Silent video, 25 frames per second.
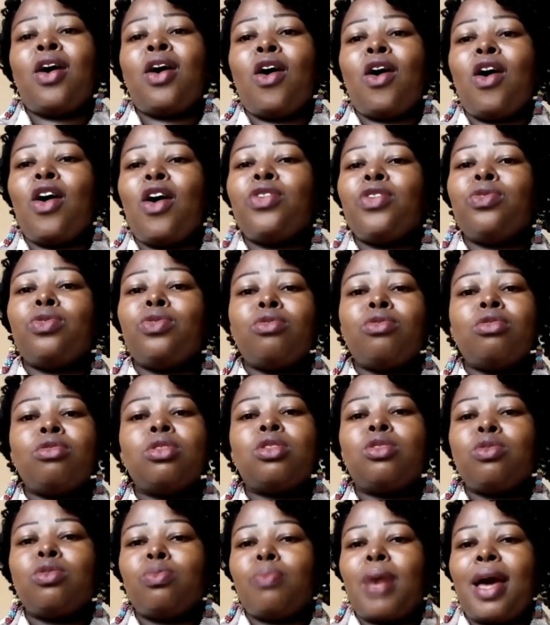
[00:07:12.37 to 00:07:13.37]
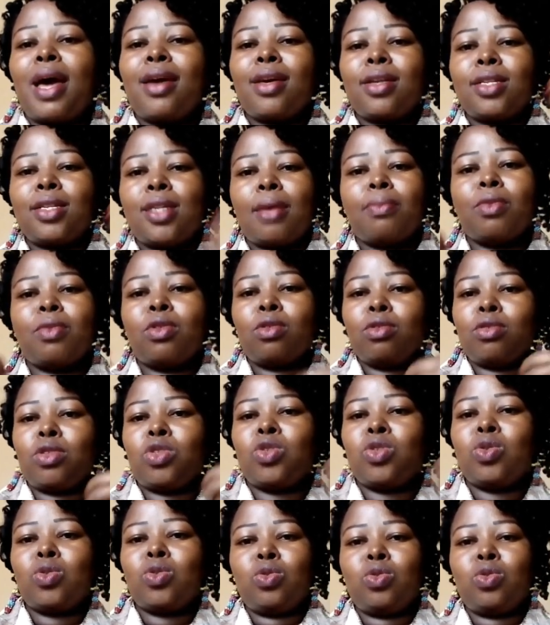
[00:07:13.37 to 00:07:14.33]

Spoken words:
all you do is to buy some clothes.